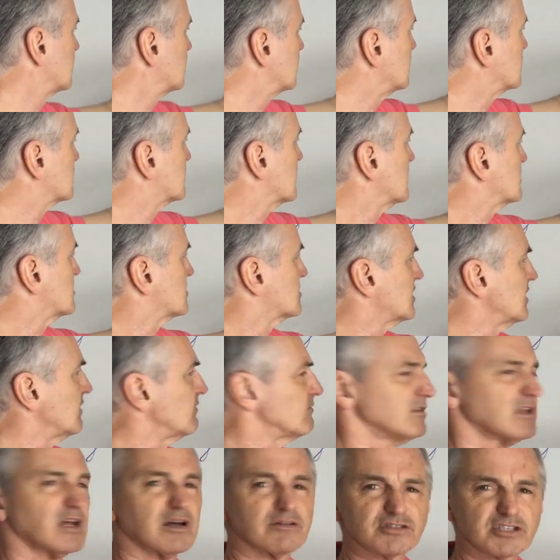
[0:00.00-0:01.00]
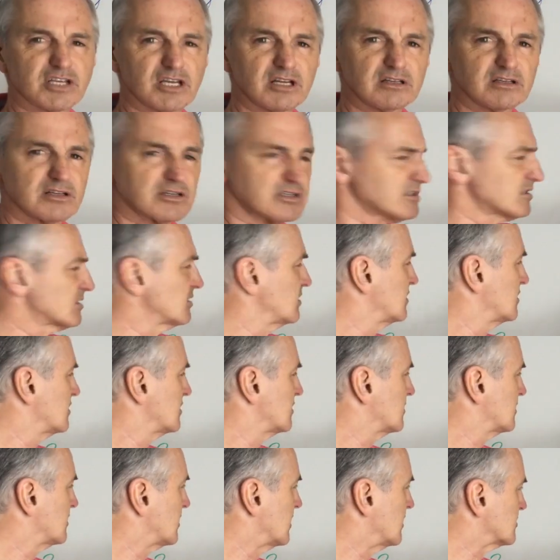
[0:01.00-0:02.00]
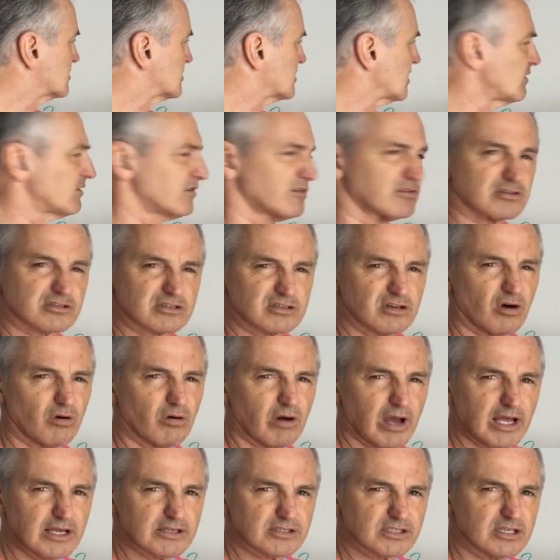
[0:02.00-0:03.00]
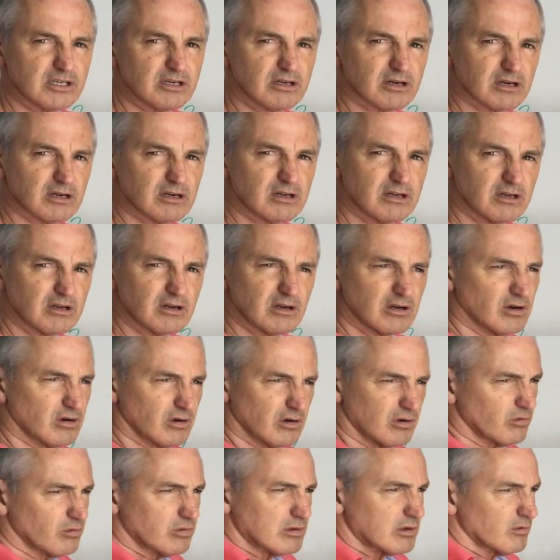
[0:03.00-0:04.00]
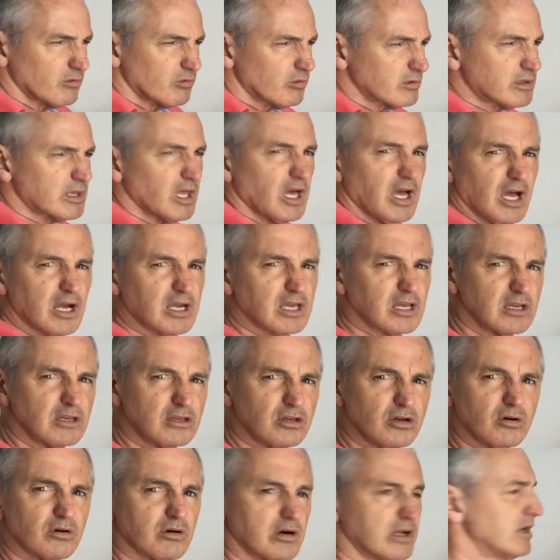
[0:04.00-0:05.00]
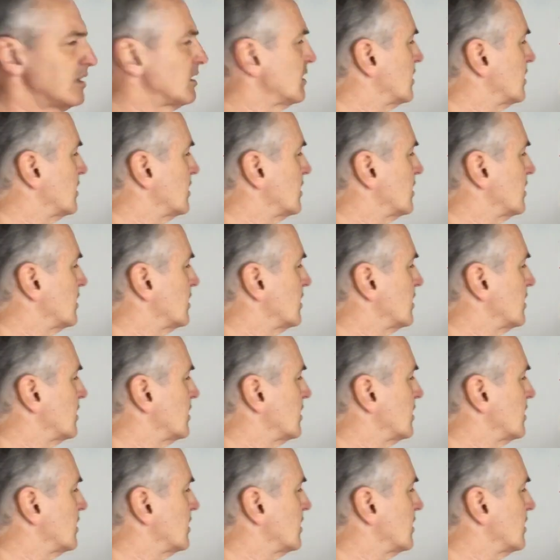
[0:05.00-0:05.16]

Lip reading: You said Steve loves English, and suddenly there's no S here. What the heck are you doing?